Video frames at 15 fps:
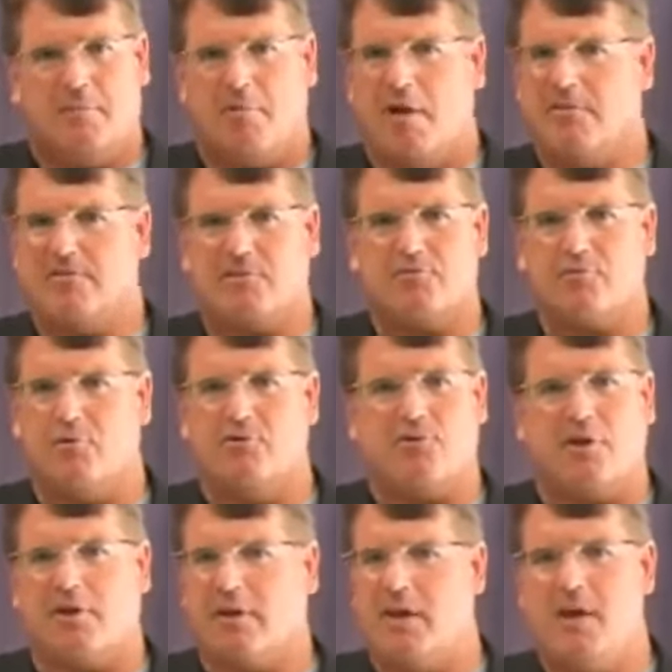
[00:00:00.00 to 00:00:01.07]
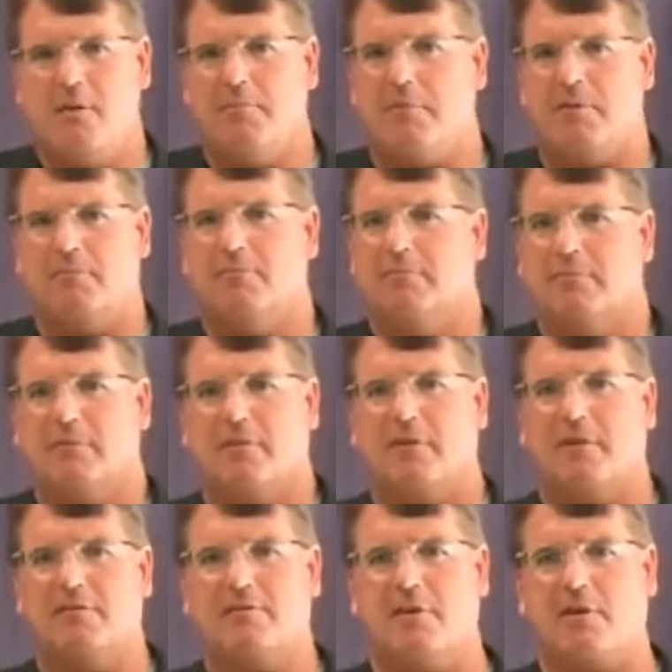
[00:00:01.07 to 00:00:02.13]
price controls aren't going to help them.
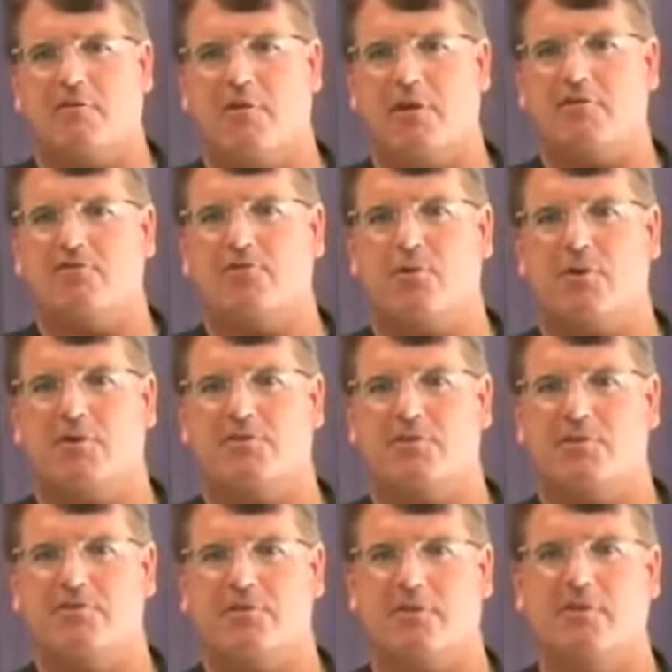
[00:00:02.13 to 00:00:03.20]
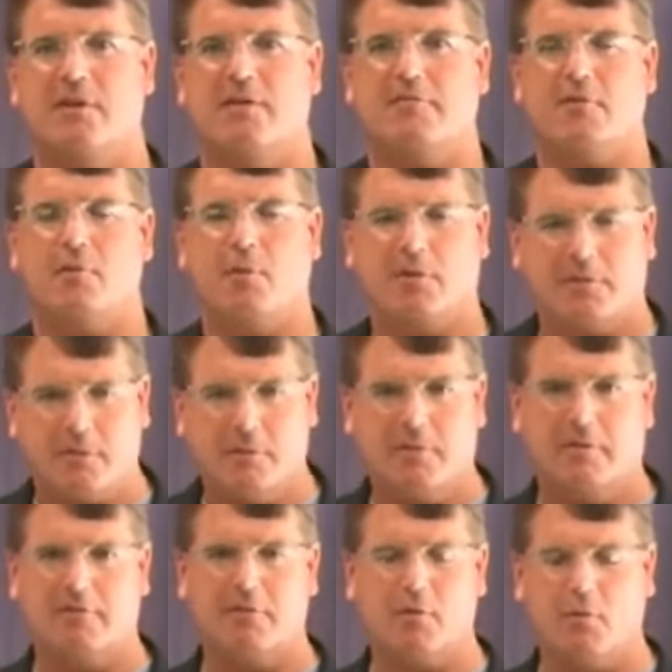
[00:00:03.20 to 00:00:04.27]
It's going to create shortages, and then if you want
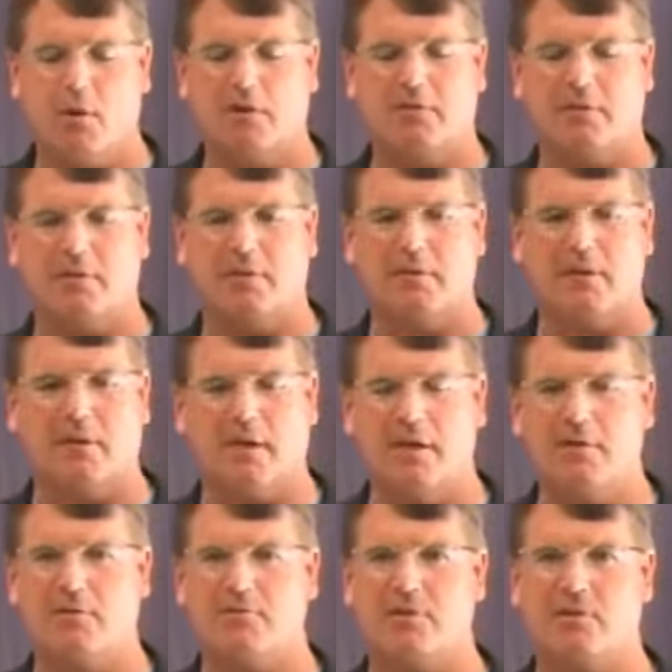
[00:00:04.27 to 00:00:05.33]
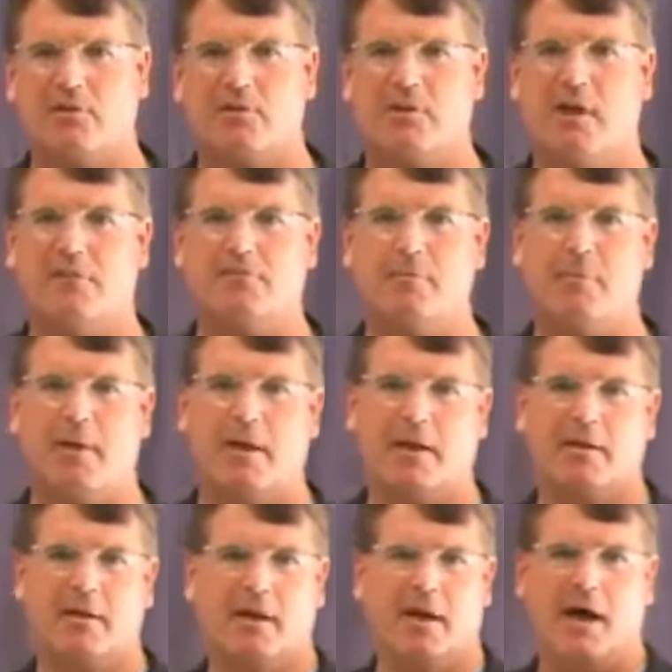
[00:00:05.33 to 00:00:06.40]
the energy, you're going to have to
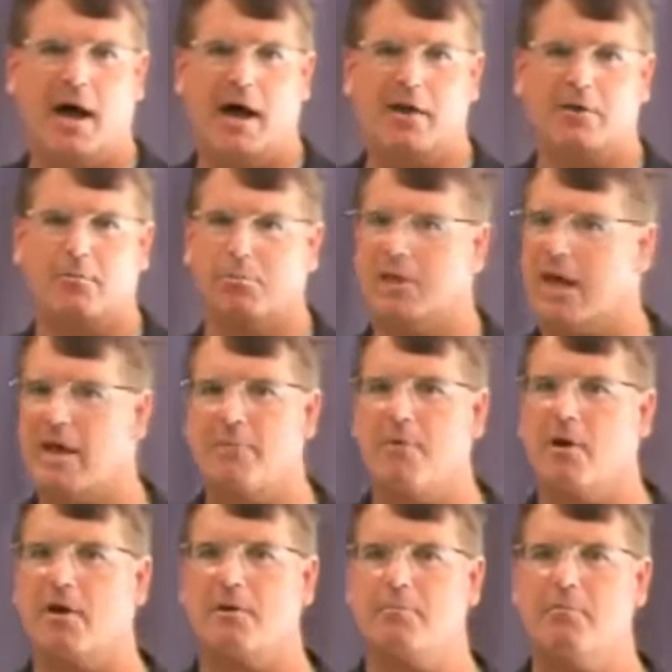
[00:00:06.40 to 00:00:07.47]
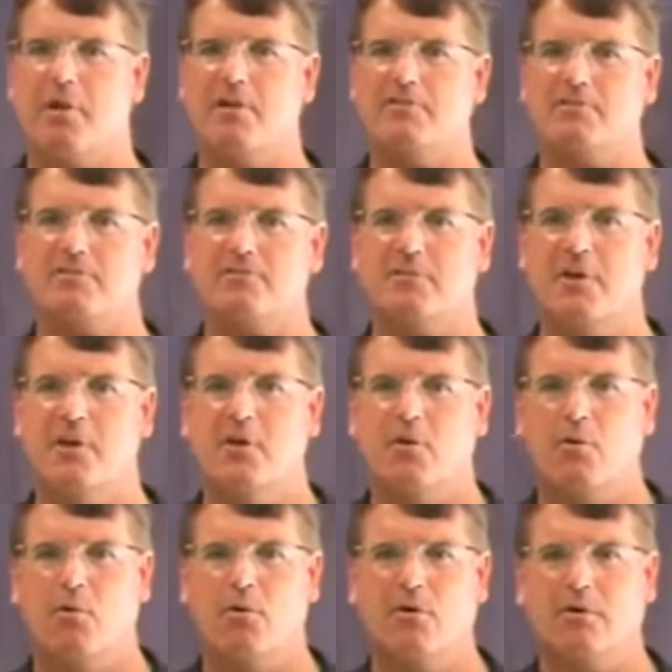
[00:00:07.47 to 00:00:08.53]
pay higher black market prices
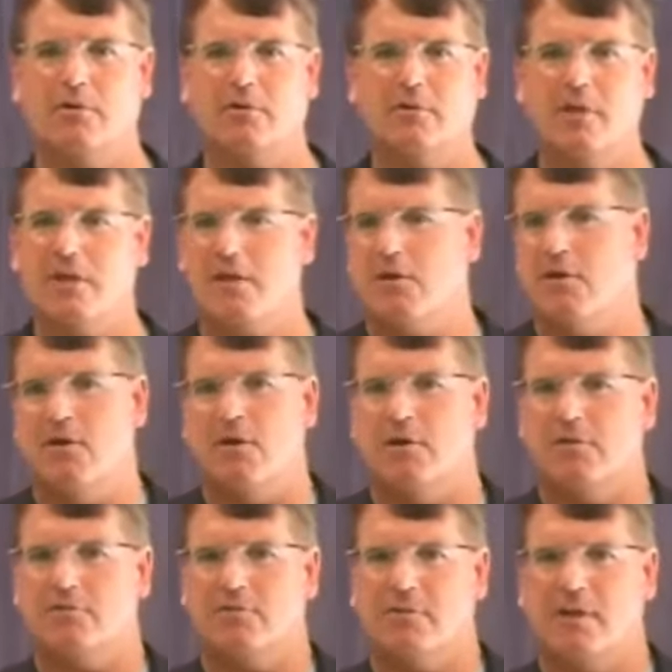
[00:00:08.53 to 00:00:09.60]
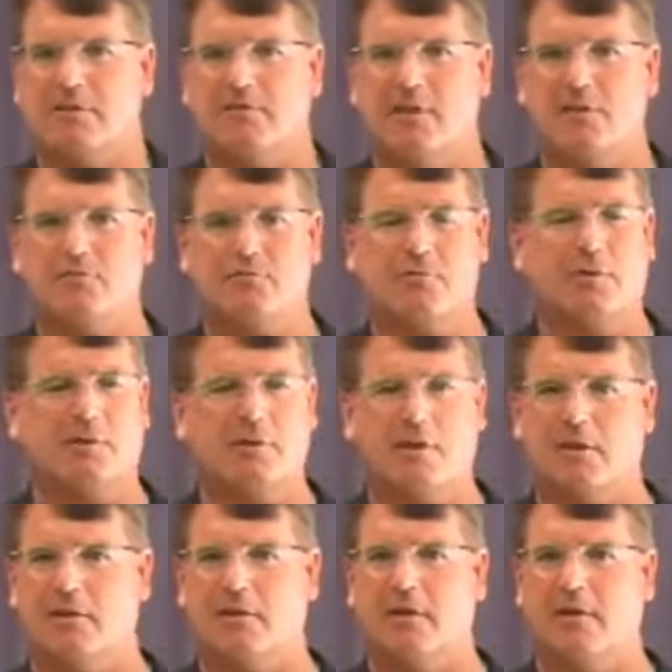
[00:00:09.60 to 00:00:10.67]
or none at all. So that's really
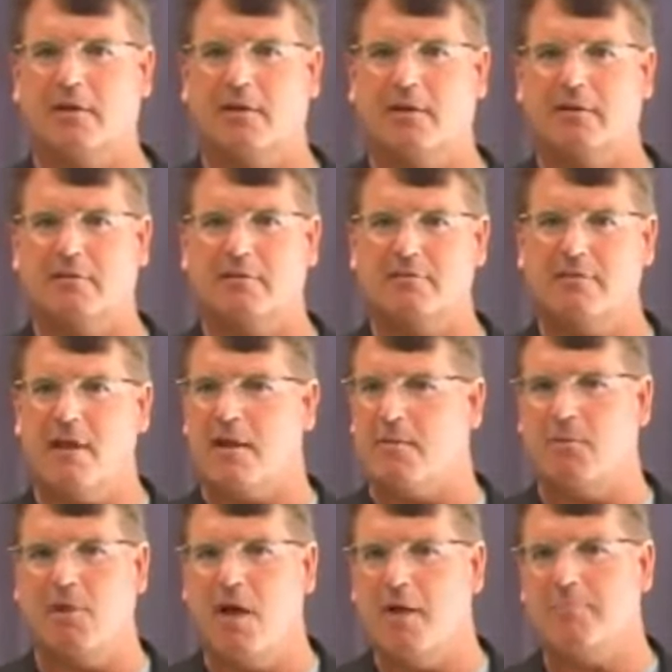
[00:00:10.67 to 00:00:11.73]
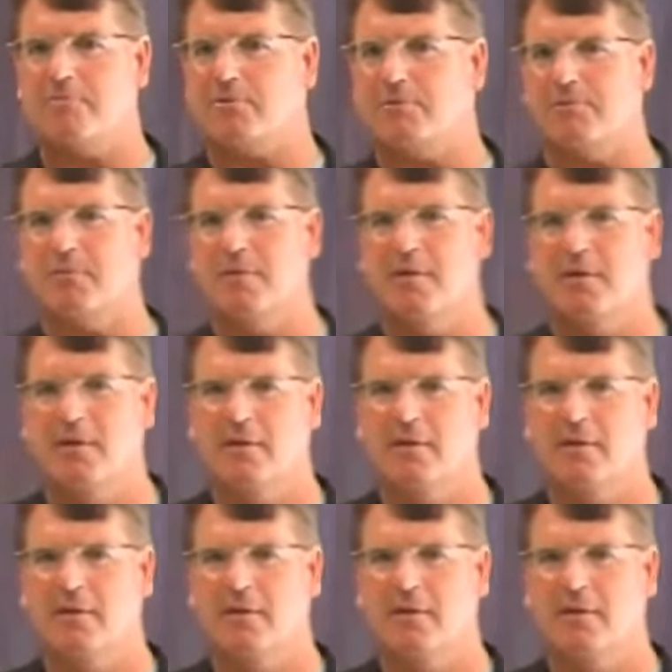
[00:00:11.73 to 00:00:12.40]
not a desirable option